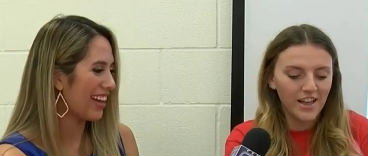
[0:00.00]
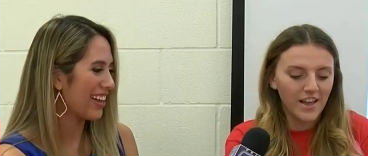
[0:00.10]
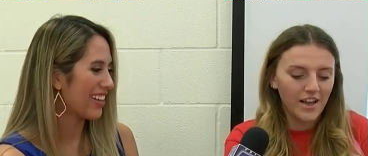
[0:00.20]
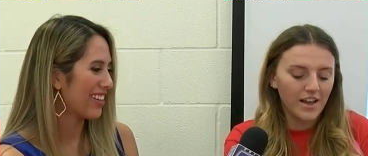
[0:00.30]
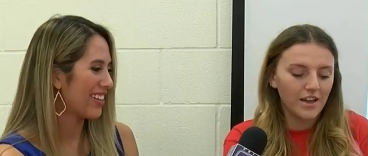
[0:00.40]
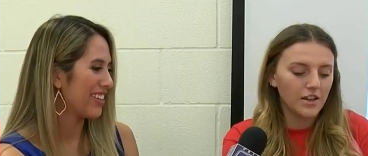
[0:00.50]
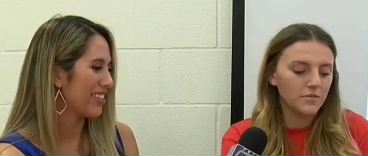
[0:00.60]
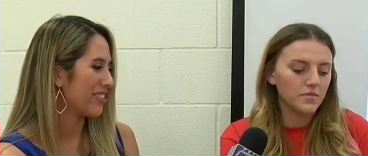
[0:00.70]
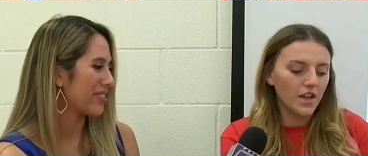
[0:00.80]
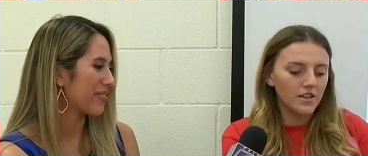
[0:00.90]
Speaker 1: Yeah
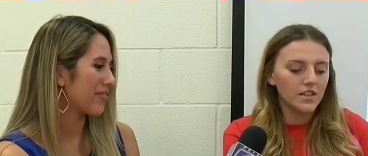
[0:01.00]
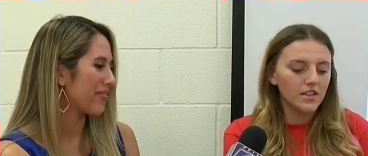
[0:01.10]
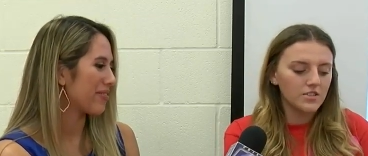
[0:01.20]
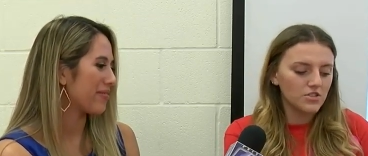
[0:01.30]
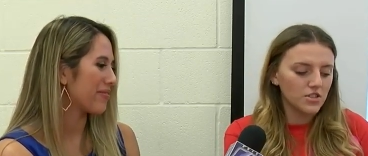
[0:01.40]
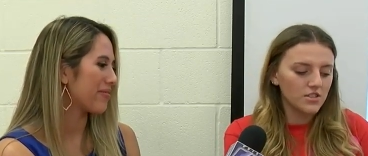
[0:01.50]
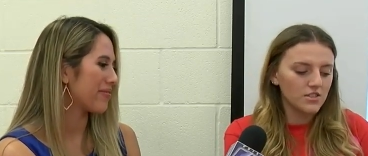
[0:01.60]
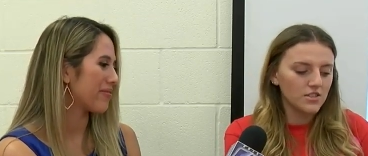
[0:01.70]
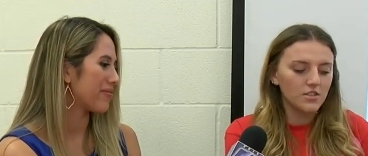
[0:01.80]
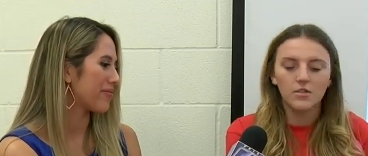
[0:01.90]
um, I think he's
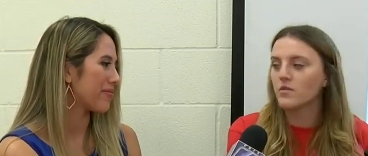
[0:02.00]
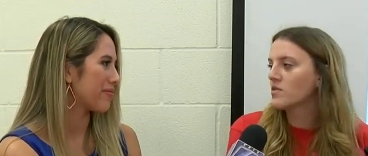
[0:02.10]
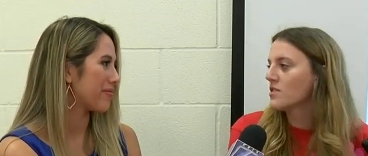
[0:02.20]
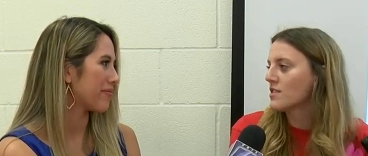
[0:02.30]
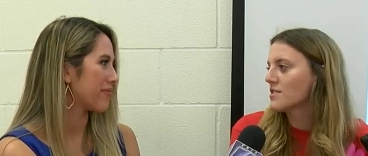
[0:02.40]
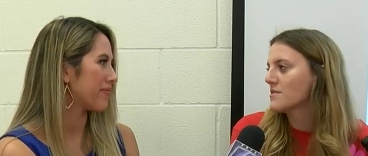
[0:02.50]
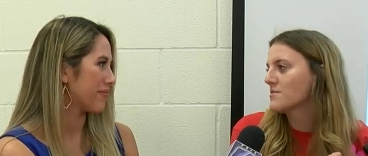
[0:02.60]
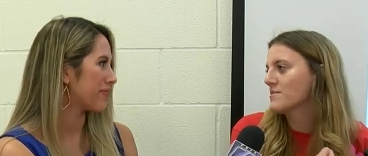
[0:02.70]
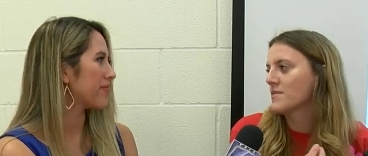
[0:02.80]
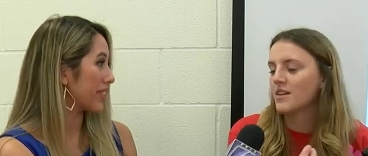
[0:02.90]
just, you know, overlooked.
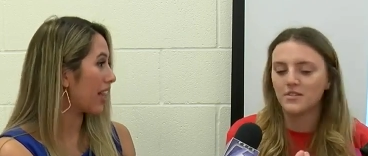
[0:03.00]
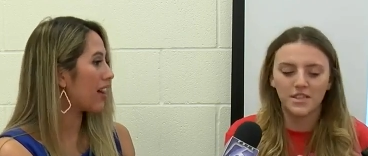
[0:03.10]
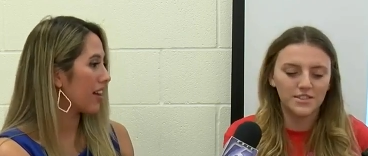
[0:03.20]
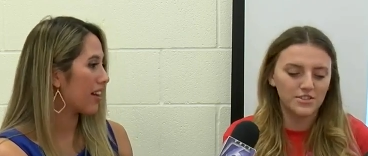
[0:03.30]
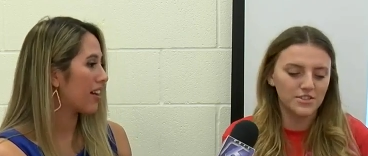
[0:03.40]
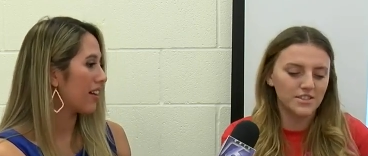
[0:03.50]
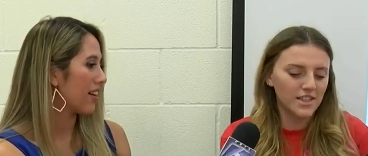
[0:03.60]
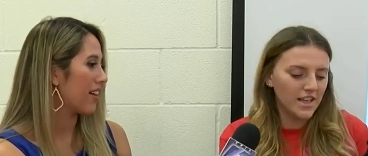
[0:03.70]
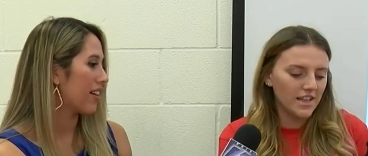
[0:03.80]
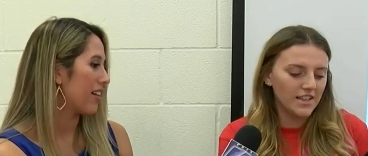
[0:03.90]
You know, he's
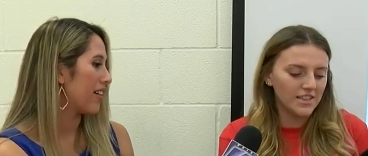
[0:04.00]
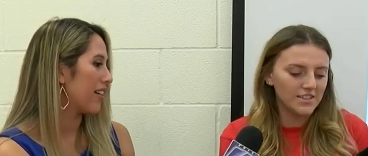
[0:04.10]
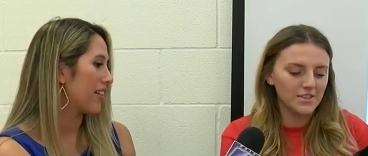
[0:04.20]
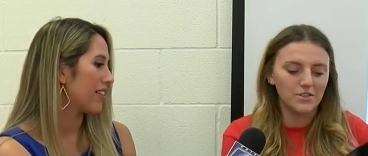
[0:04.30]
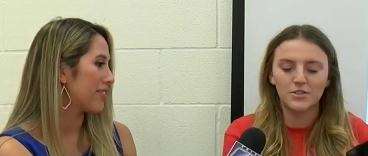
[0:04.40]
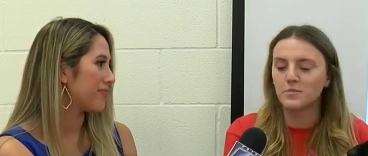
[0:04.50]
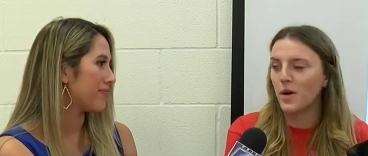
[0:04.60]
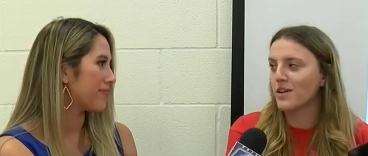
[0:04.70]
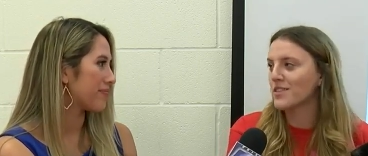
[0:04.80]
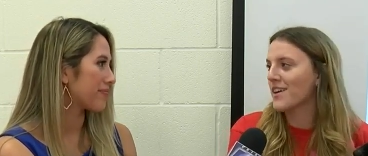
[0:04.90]
just, he needs a little
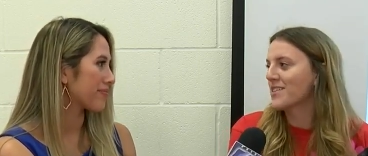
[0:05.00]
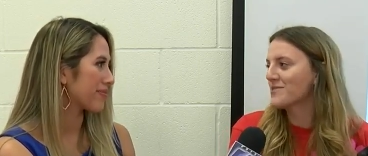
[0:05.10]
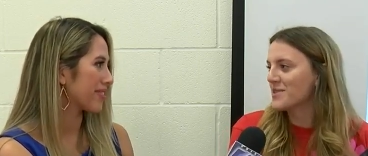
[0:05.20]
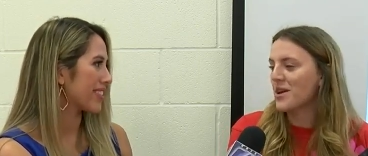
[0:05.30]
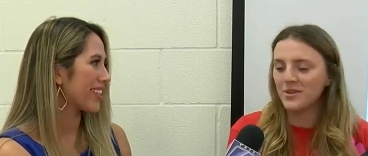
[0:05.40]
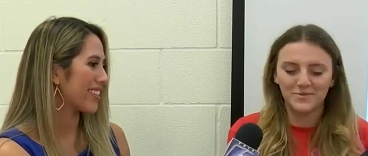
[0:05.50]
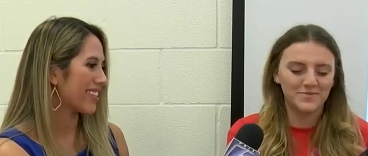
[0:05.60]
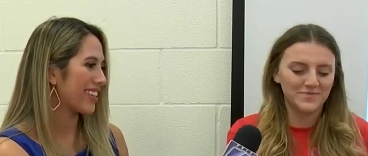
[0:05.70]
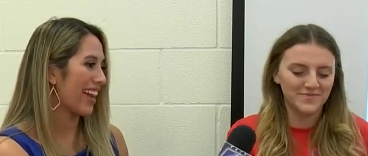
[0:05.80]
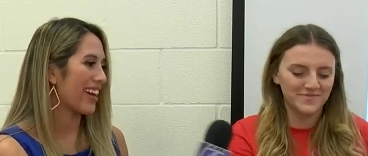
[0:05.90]
spotlight. So,
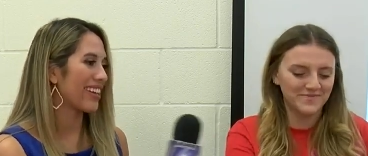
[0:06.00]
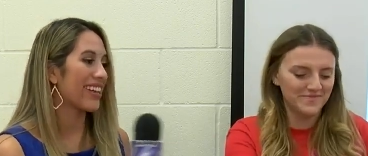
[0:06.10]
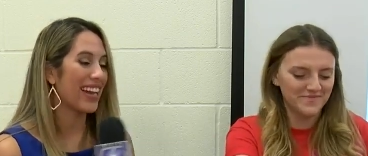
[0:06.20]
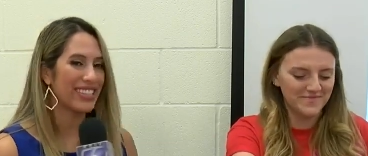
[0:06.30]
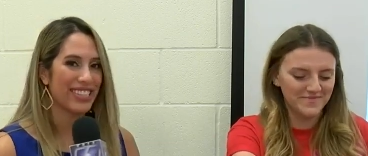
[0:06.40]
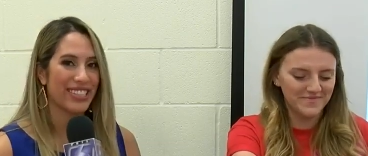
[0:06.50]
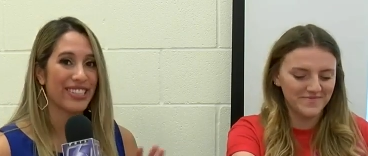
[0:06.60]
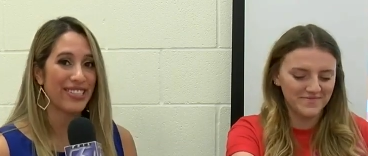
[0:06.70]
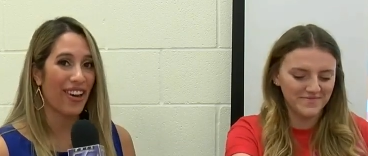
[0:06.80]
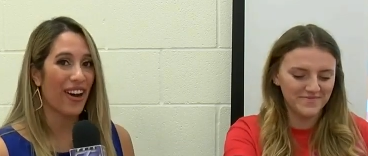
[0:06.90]
Speaker 2: yeah. guys,
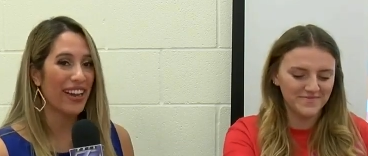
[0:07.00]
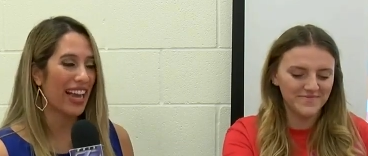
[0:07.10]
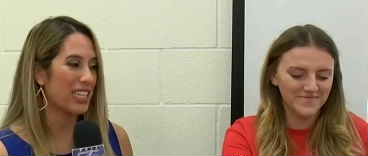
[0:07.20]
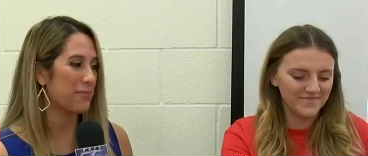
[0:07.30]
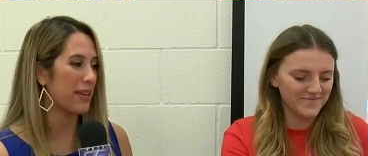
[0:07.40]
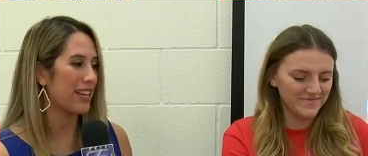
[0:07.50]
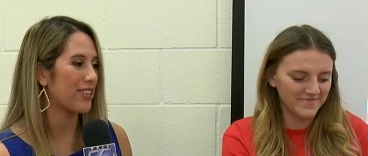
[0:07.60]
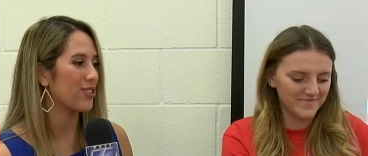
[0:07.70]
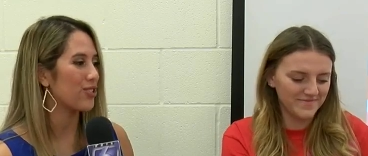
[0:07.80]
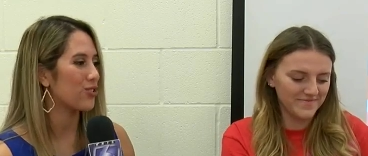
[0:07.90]
this dog has
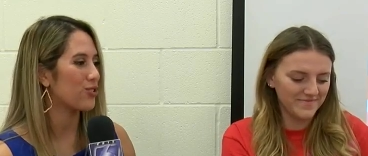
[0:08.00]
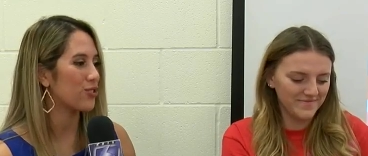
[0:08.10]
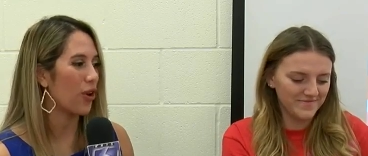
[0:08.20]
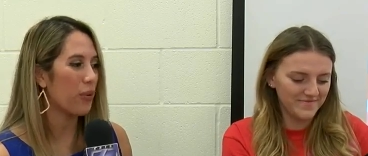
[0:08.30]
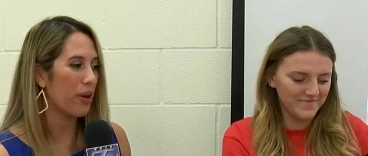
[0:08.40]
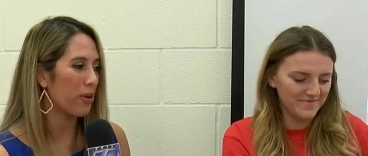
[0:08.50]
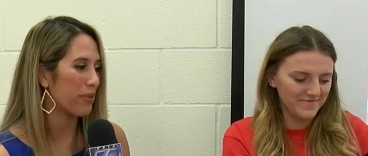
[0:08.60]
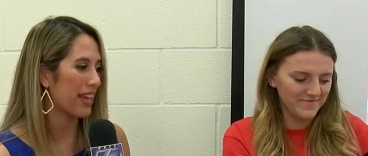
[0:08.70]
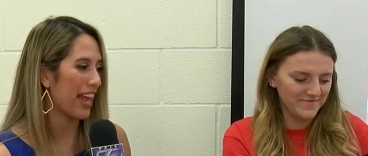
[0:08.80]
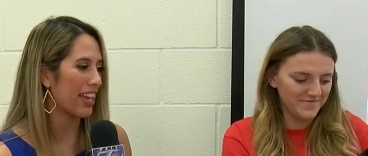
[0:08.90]
been so well
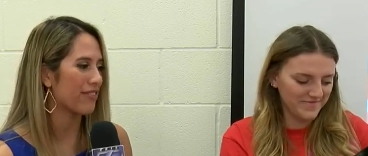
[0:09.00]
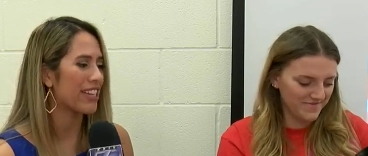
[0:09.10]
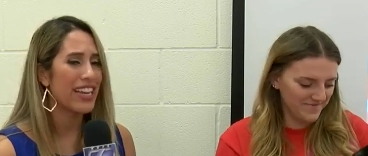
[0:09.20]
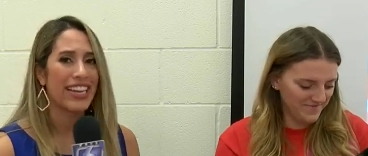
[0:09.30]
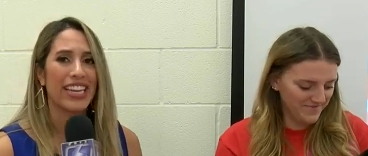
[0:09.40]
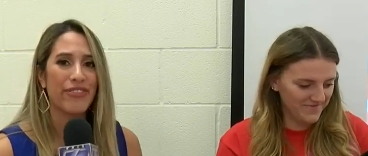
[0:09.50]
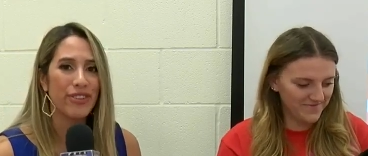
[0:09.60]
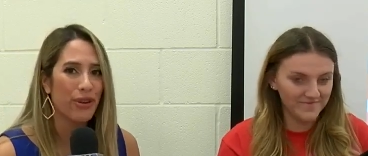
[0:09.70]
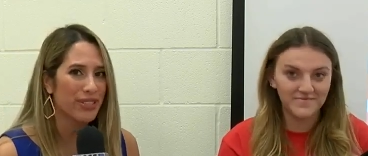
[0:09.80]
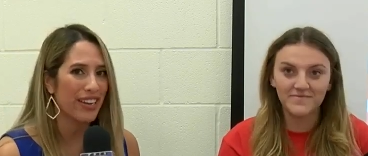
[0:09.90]
behaved. He
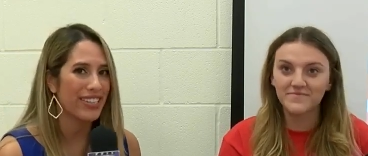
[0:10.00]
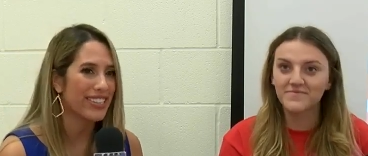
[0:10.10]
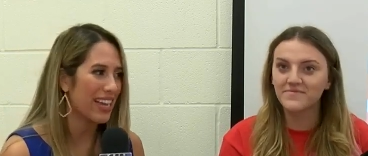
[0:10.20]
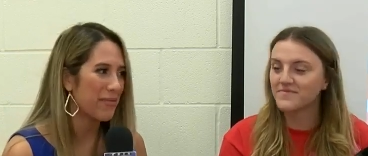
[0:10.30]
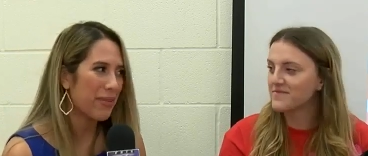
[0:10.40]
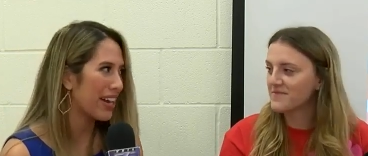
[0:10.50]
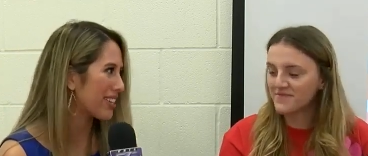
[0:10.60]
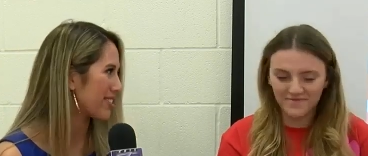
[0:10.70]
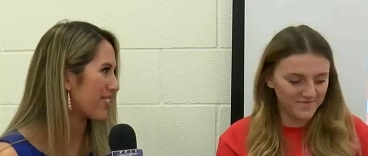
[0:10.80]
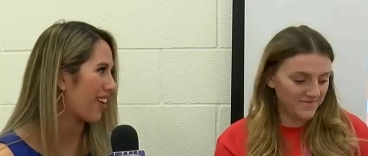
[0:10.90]
even knows how to sit.
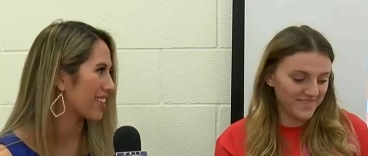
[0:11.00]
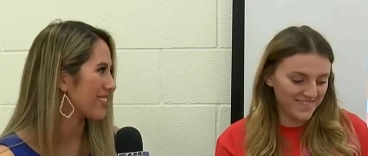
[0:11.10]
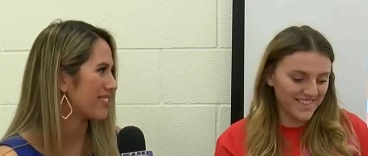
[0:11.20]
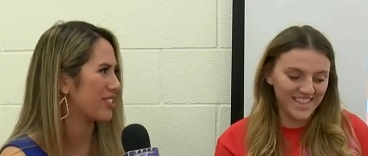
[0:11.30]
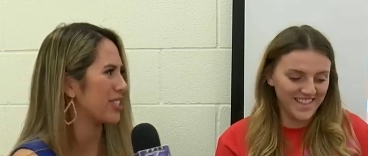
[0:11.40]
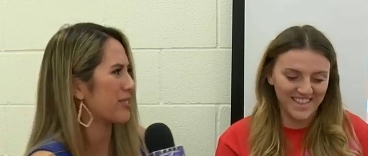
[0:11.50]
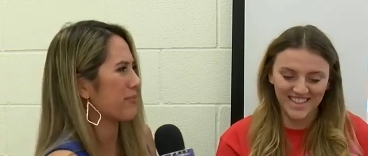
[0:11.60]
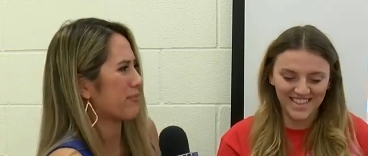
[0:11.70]
My dog, she's,